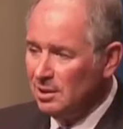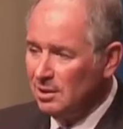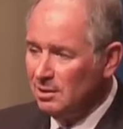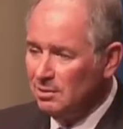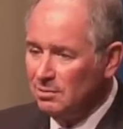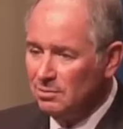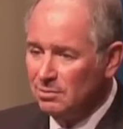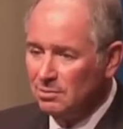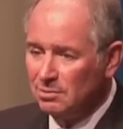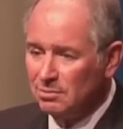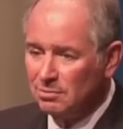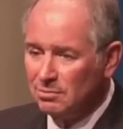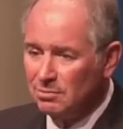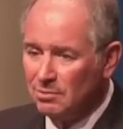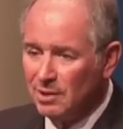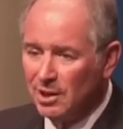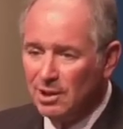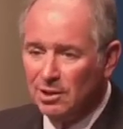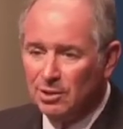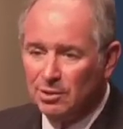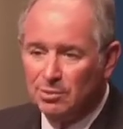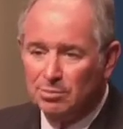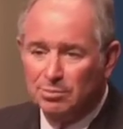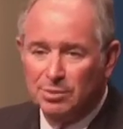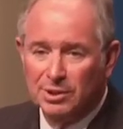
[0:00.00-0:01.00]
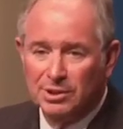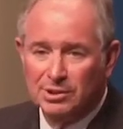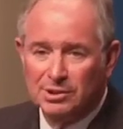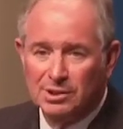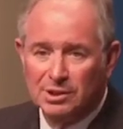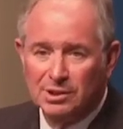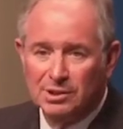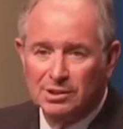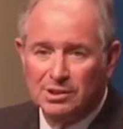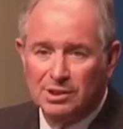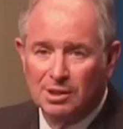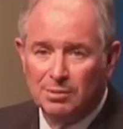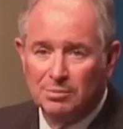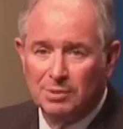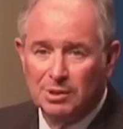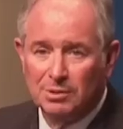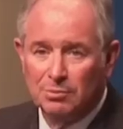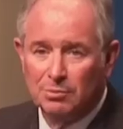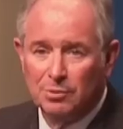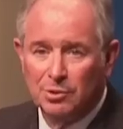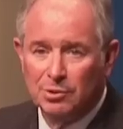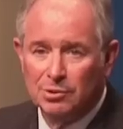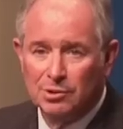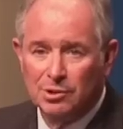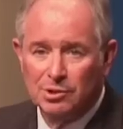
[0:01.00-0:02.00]
in regular business. I
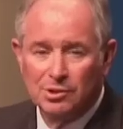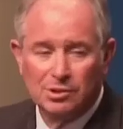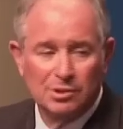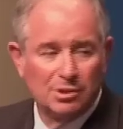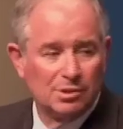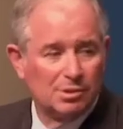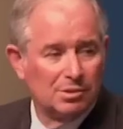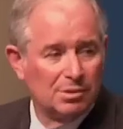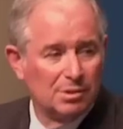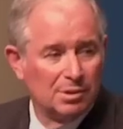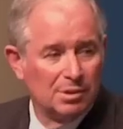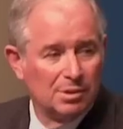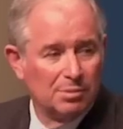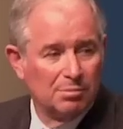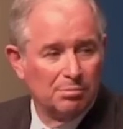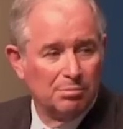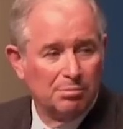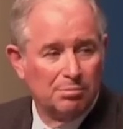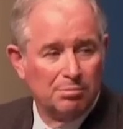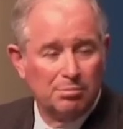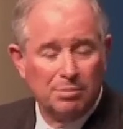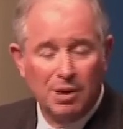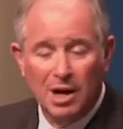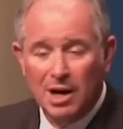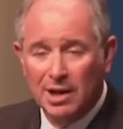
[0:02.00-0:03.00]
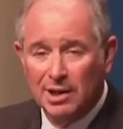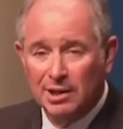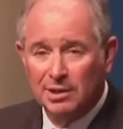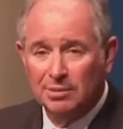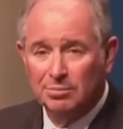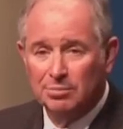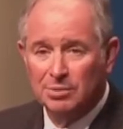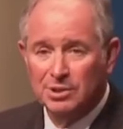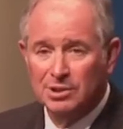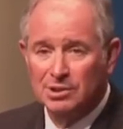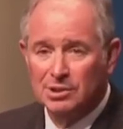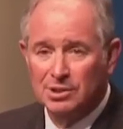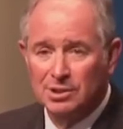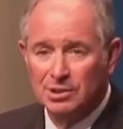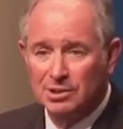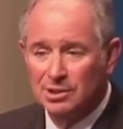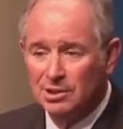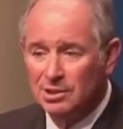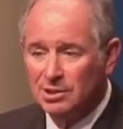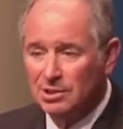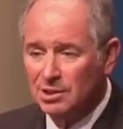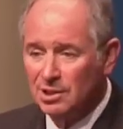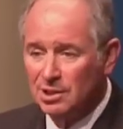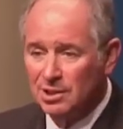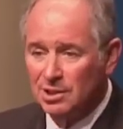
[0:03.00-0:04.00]
mean, we're just buying
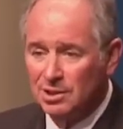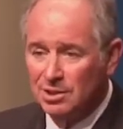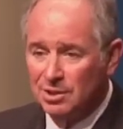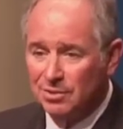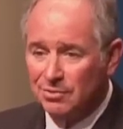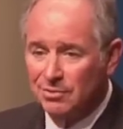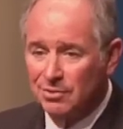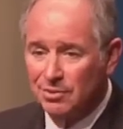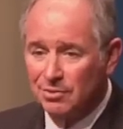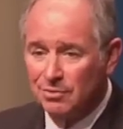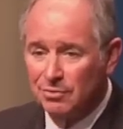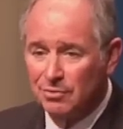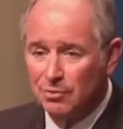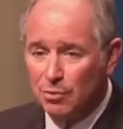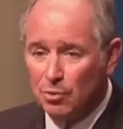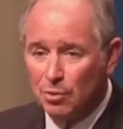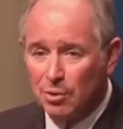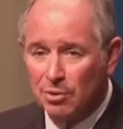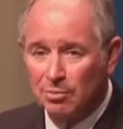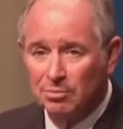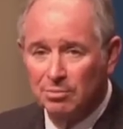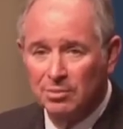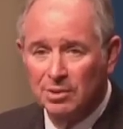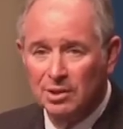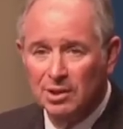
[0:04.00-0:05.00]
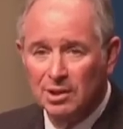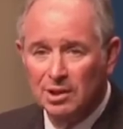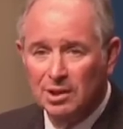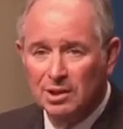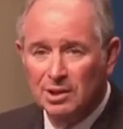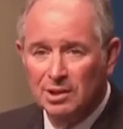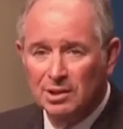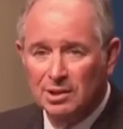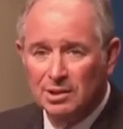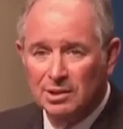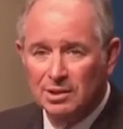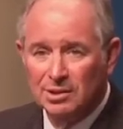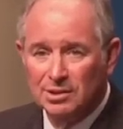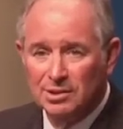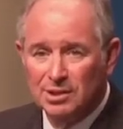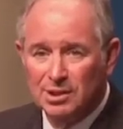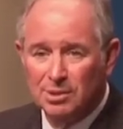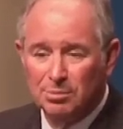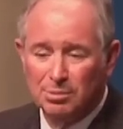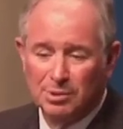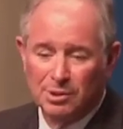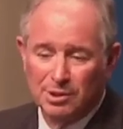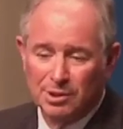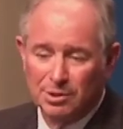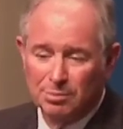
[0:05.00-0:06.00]
businesses in a different form,
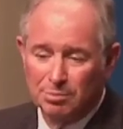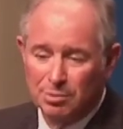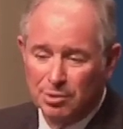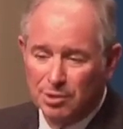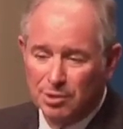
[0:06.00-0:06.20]
typically